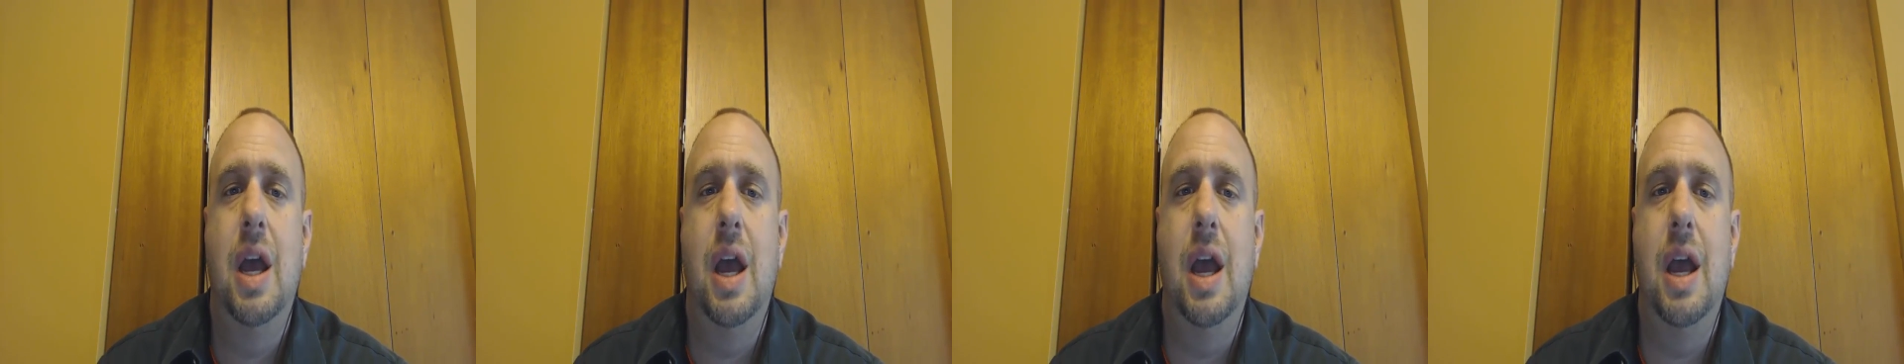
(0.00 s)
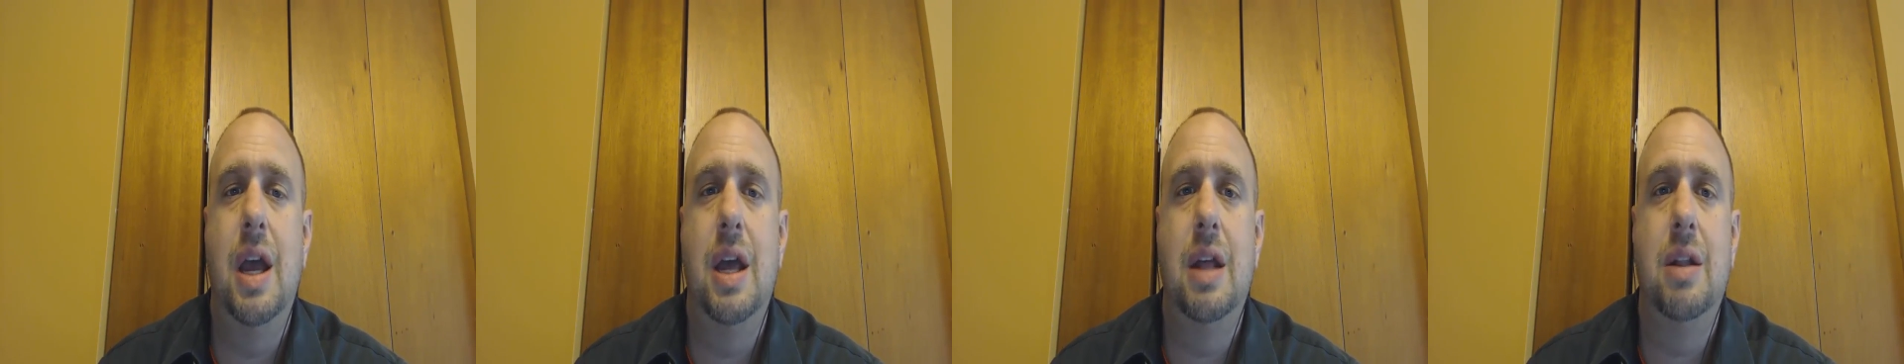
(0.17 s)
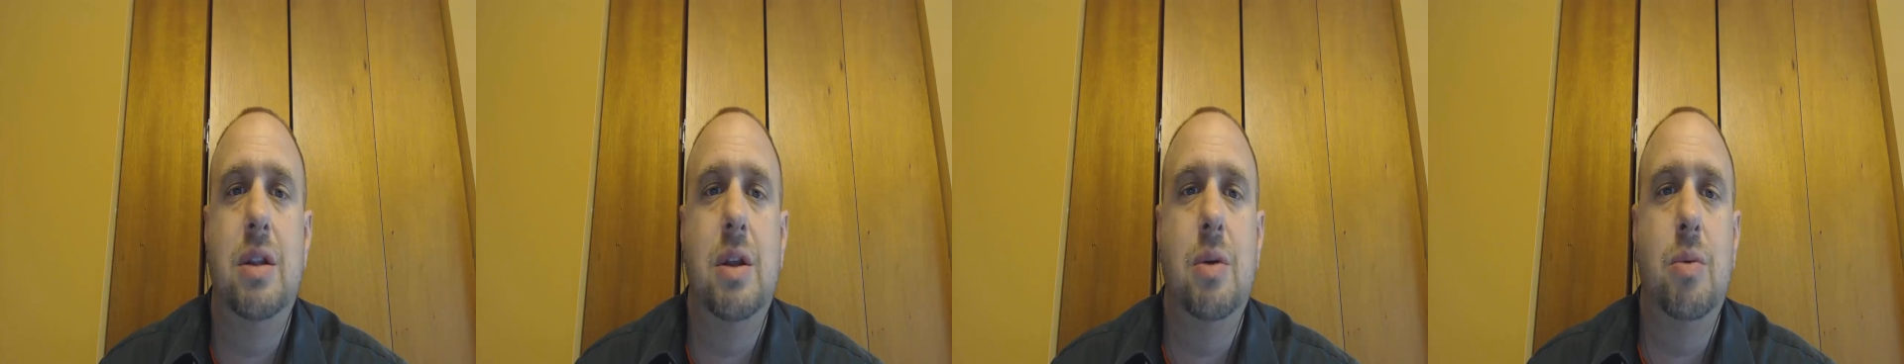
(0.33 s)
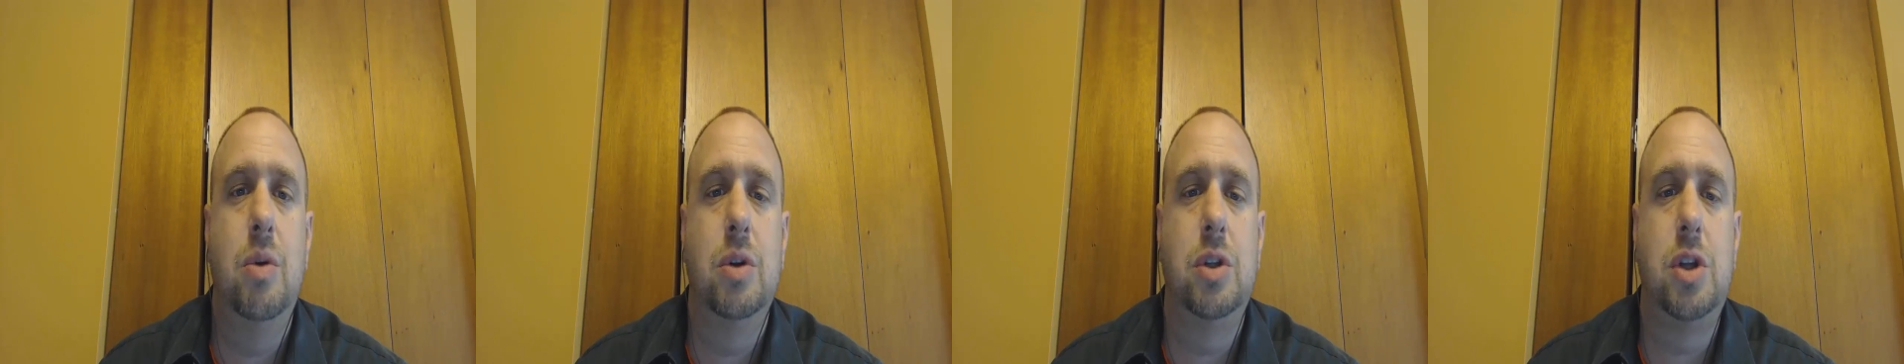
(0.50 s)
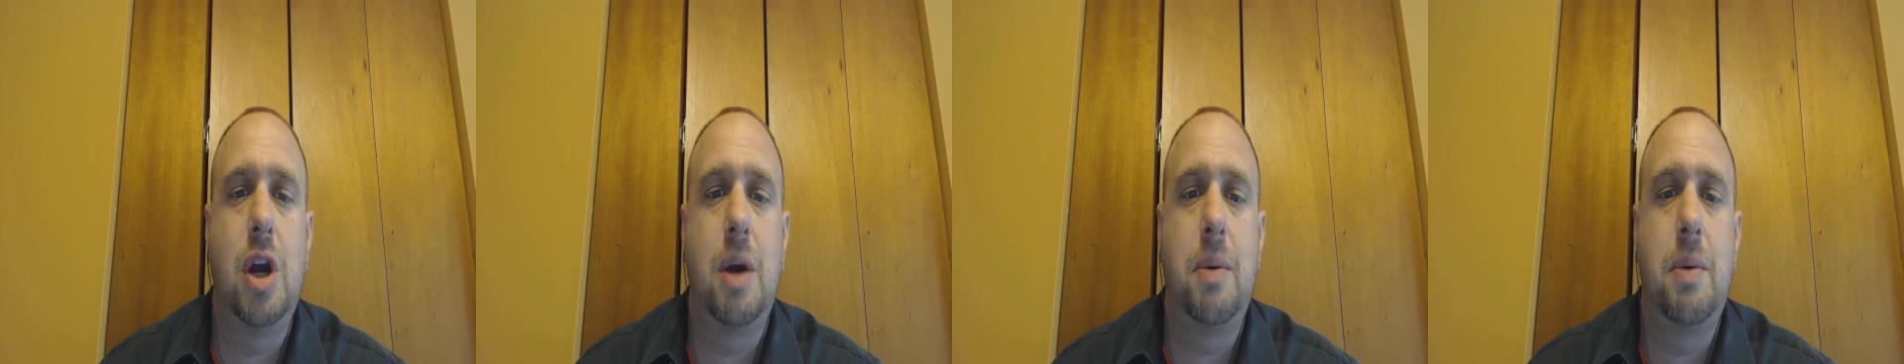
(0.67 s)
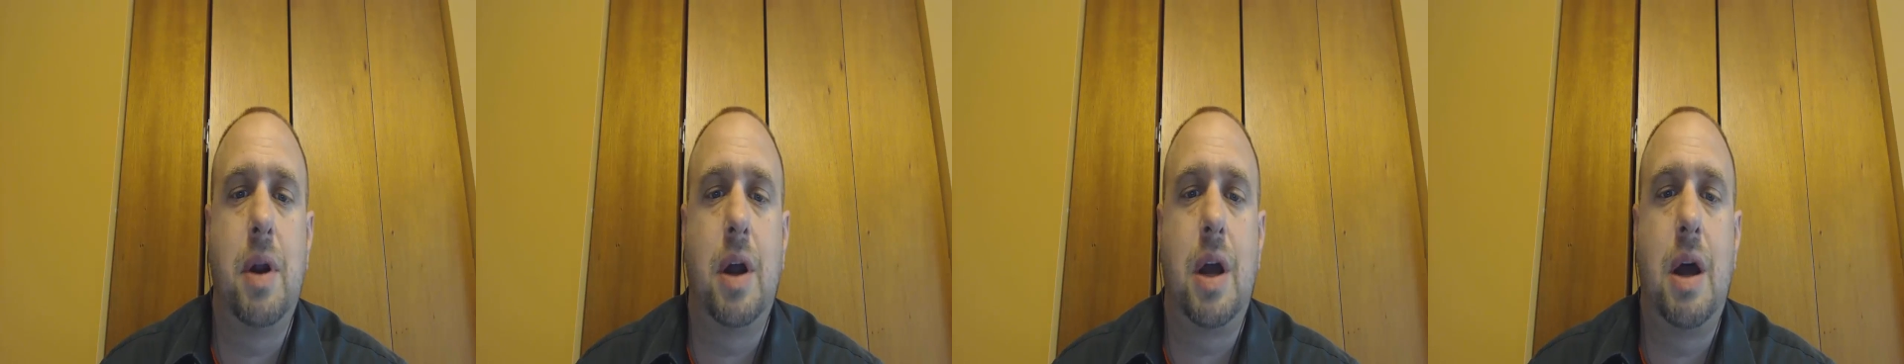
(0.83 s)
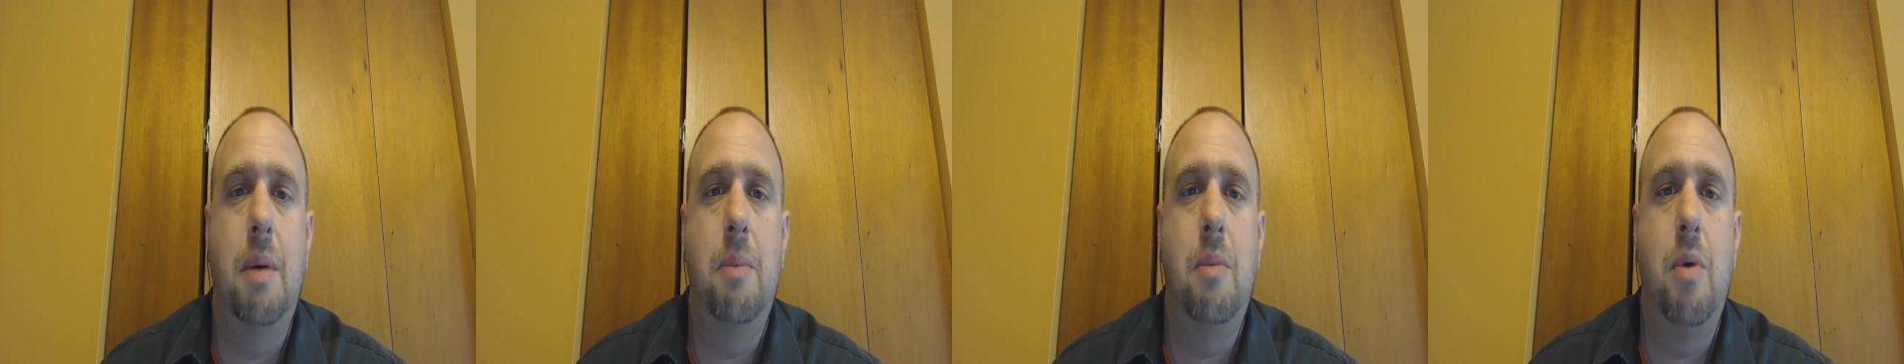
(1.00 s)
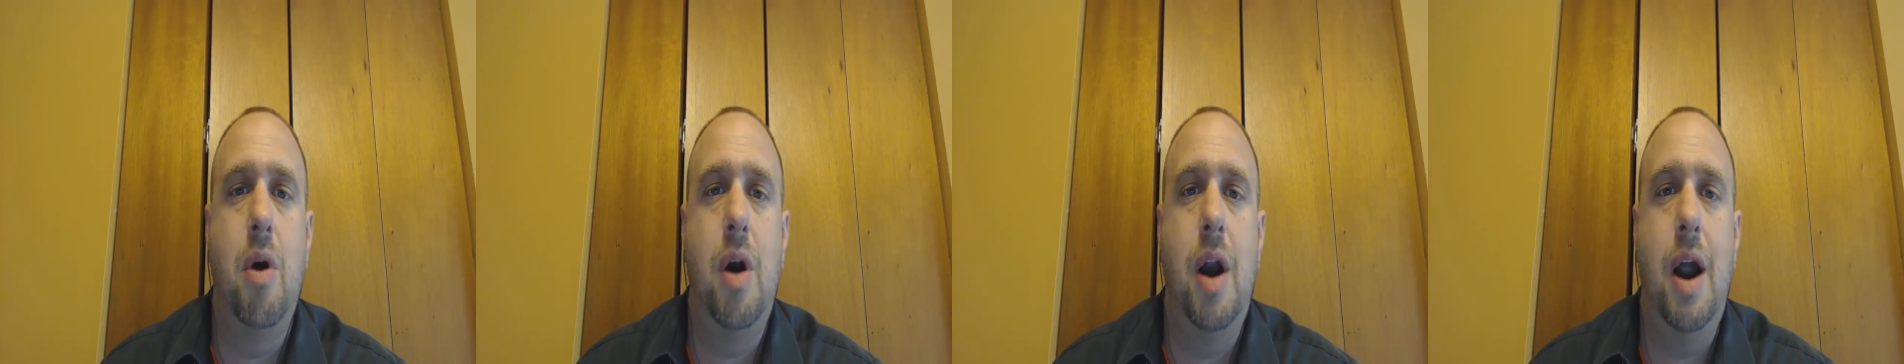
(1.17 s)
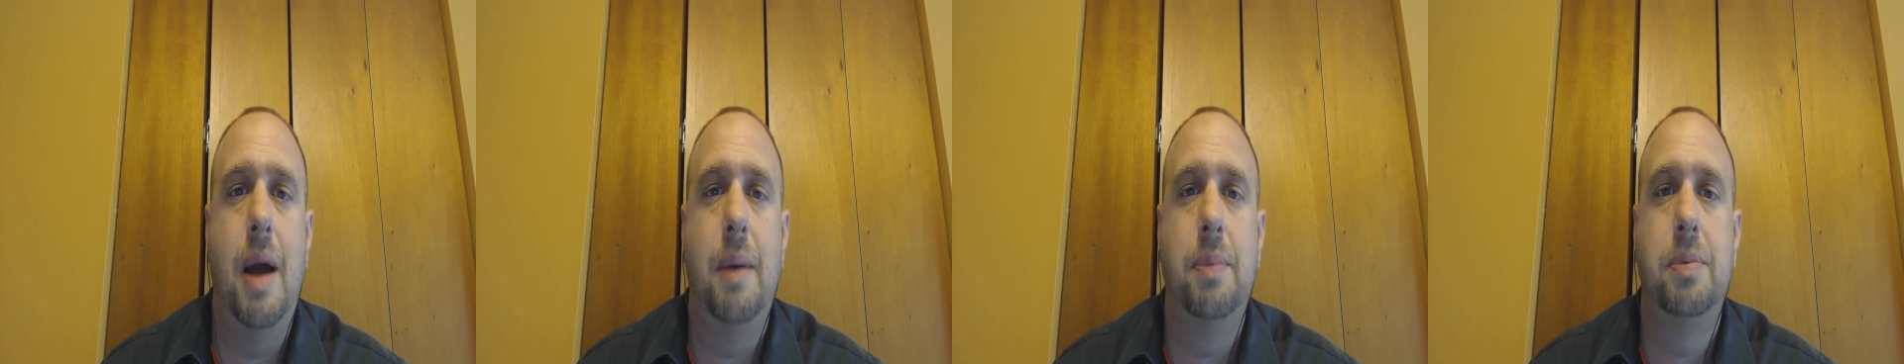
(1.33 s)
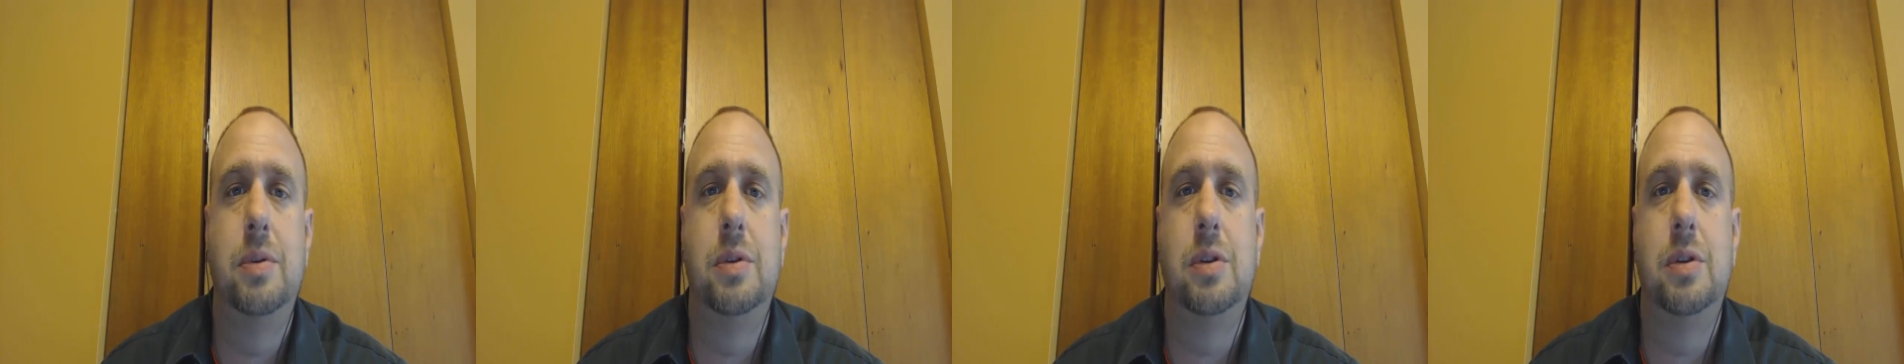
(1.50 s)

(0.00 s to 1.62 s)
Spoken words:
And then we'll talk about a couple more apps.